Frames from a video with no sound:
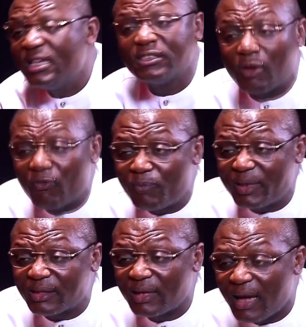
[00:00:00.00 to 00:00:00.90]
This
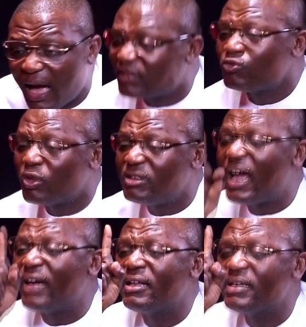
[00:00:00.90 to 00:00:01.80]
government has not
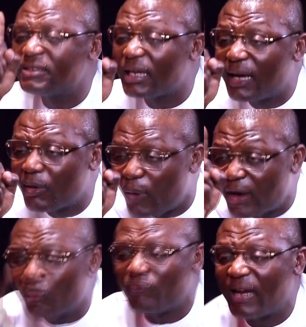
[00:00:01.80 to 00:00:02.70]
done single
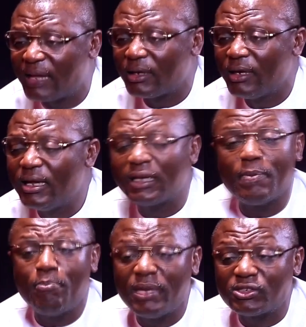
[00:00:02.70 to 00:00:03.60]
one of that. They
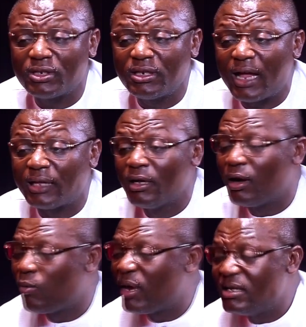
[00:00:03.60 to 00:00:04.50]
keep mentioning
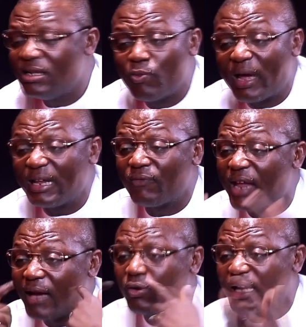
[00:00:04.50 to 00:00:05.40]
that 1D, 1F,
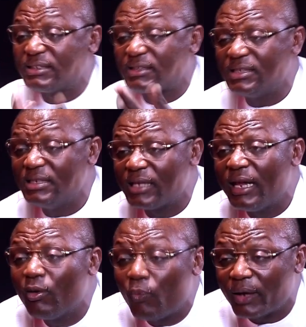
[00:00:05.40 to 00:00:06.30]
that you can't see it
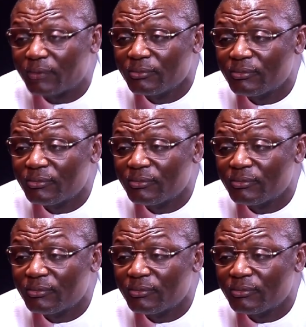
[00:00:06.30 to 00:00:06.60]
anywhere.